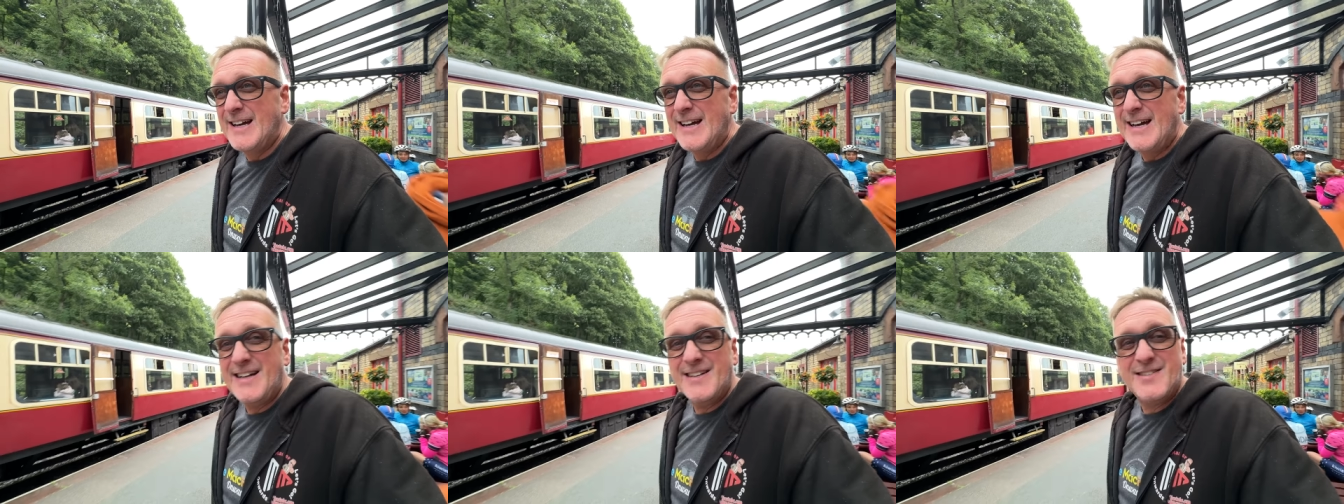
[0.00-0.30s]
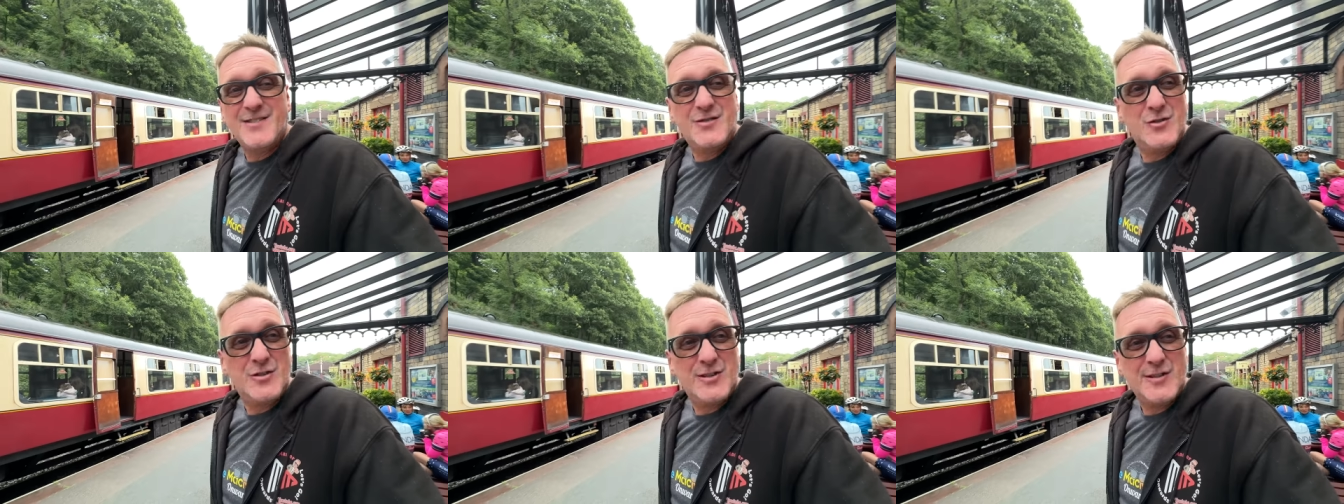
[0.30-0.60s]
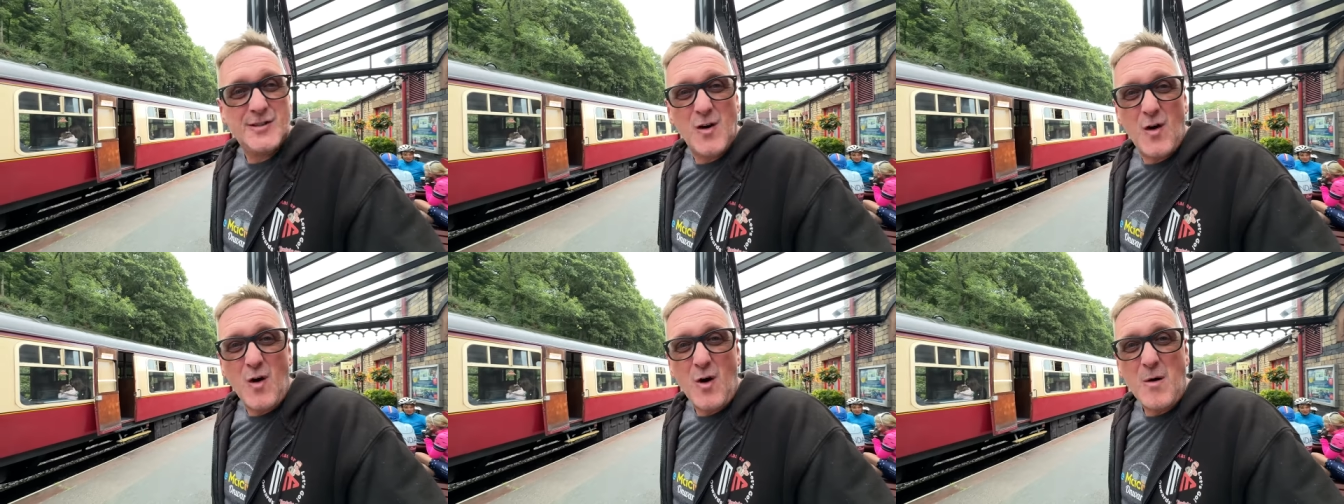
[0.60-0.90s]
It's
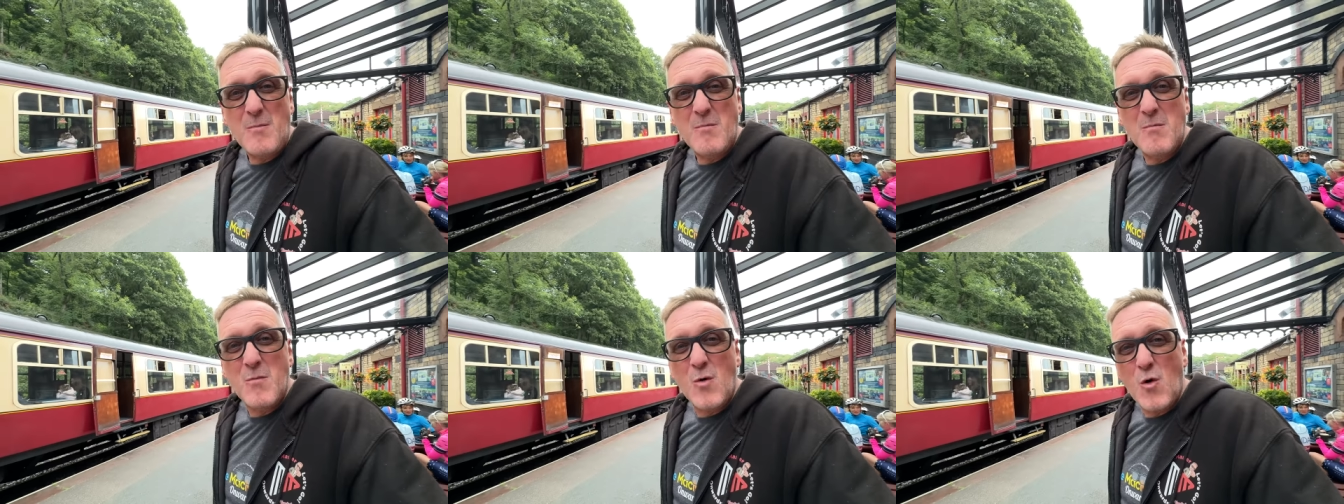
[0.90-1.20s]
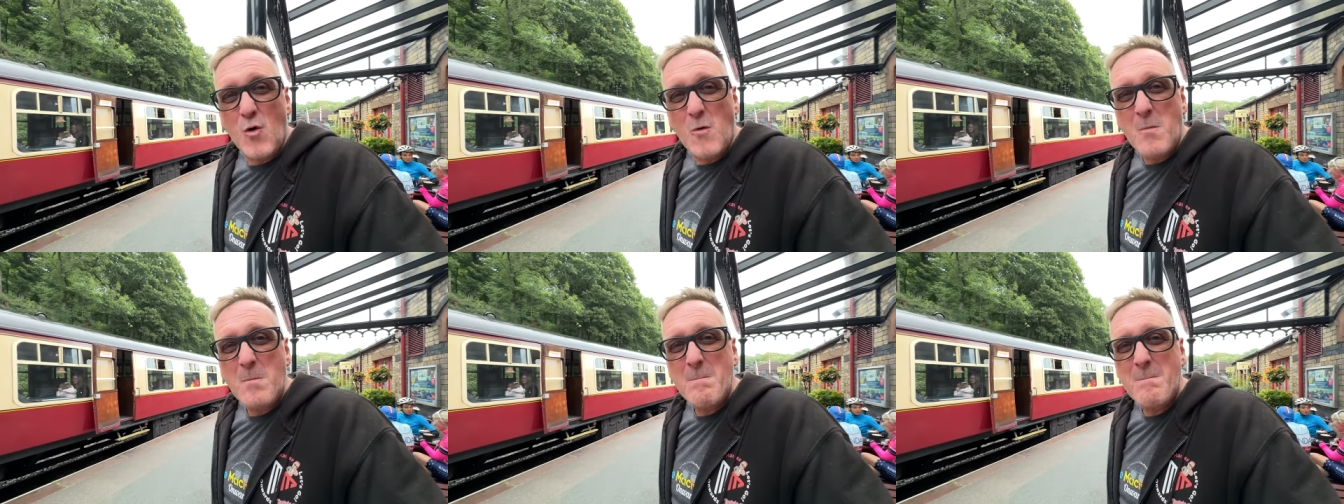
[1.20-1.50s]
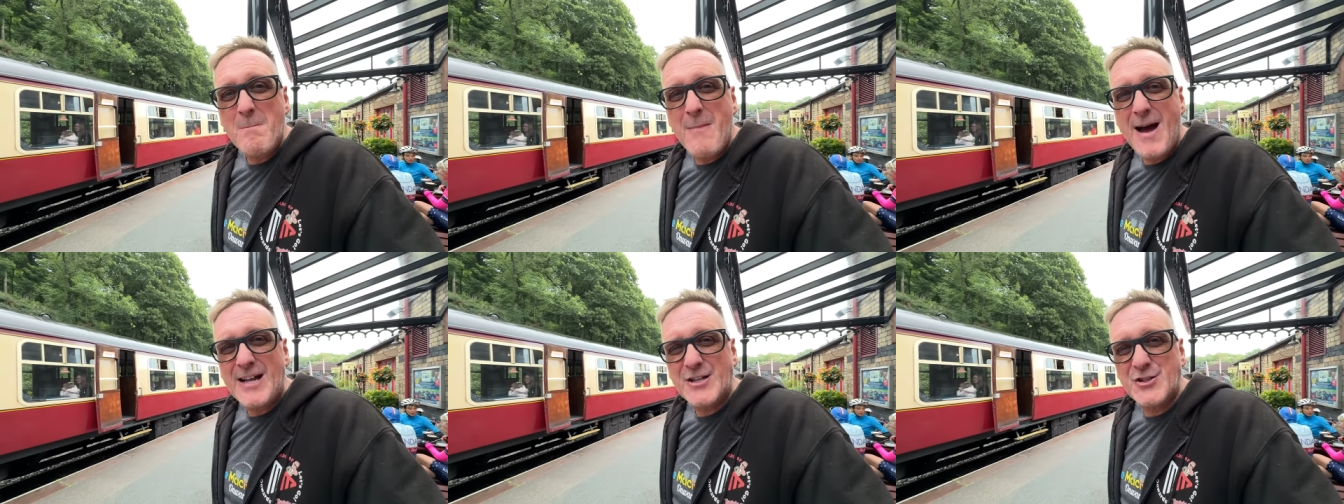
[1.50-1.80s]
just got more
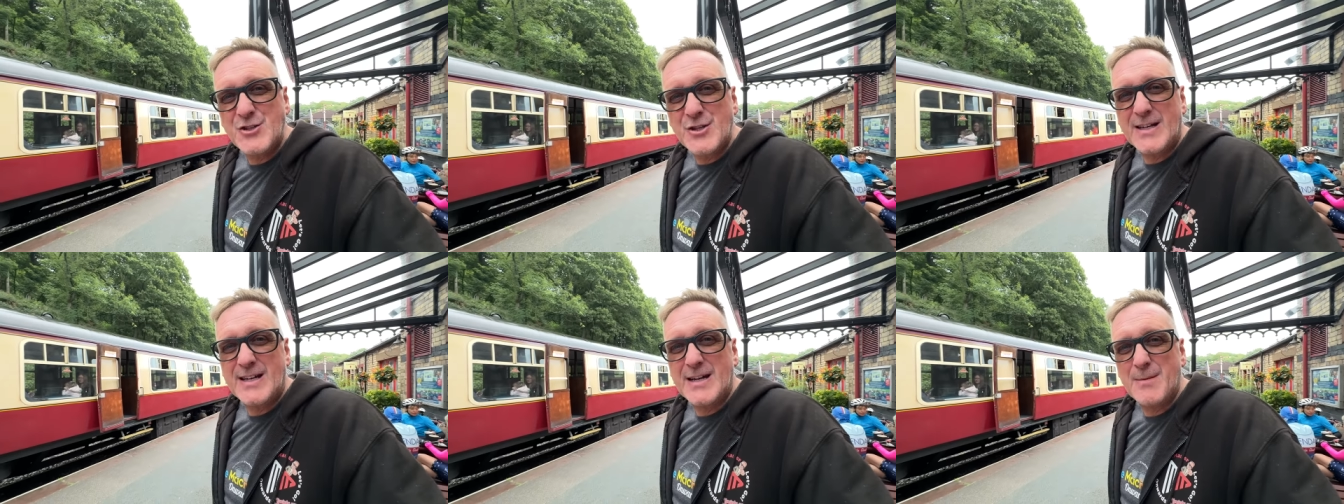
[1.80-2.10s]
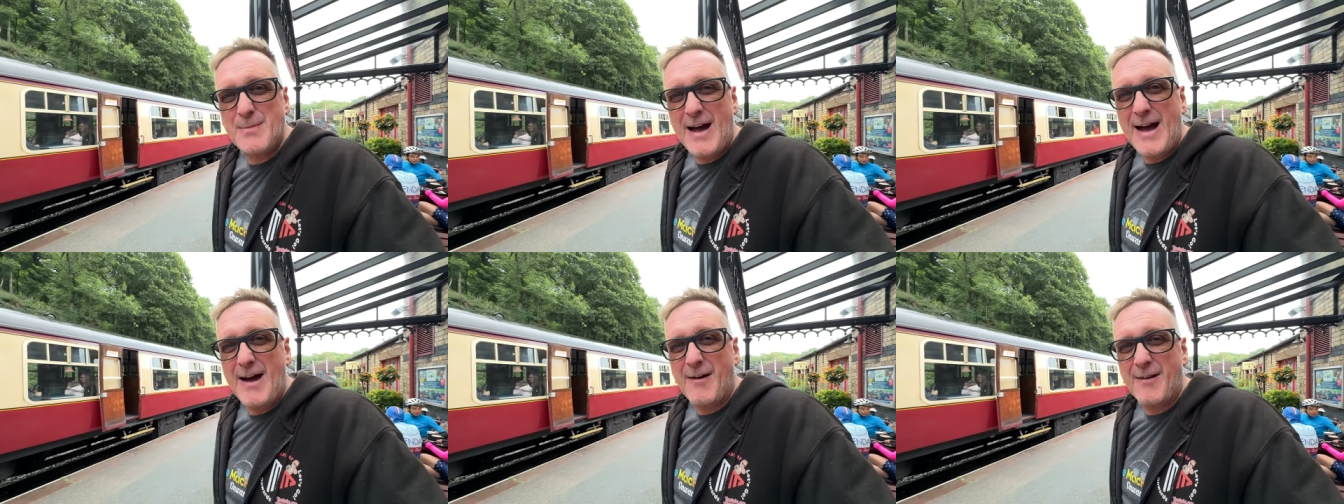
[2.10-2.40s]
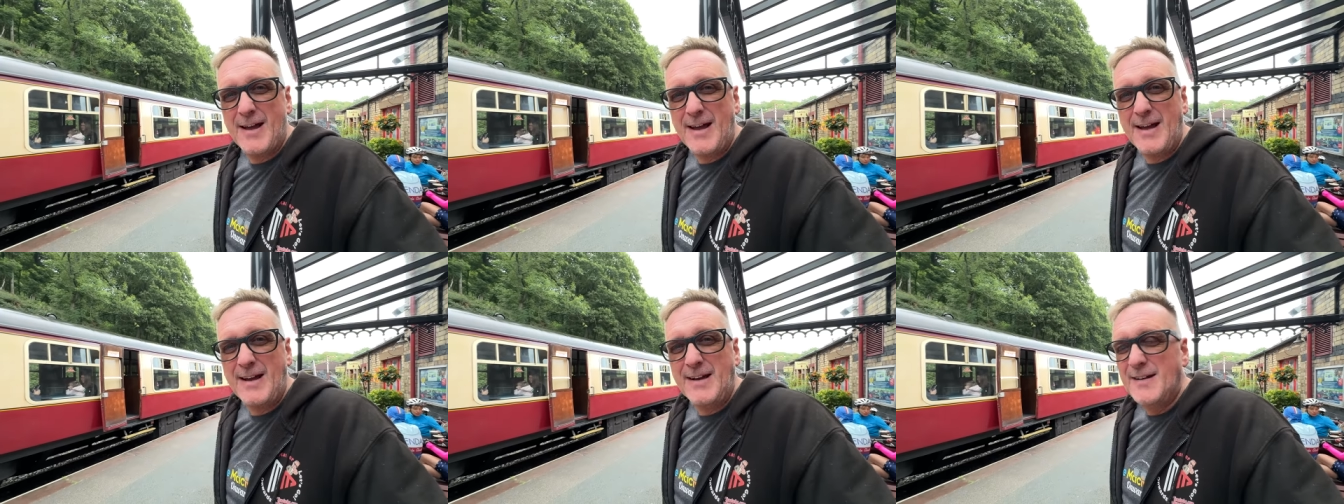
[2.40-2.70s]
magic
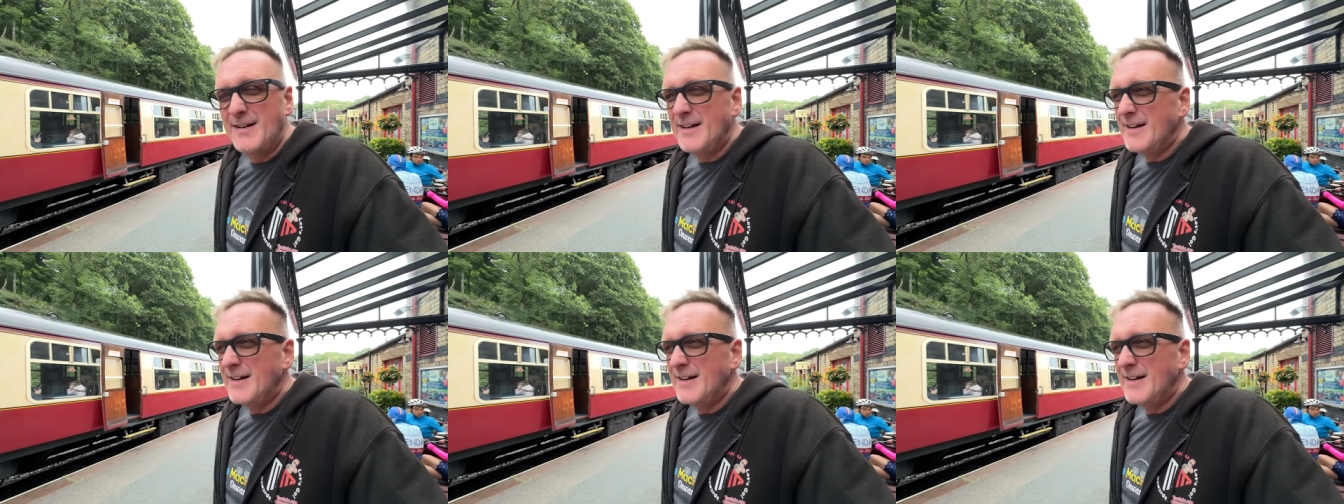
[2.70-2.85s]
about it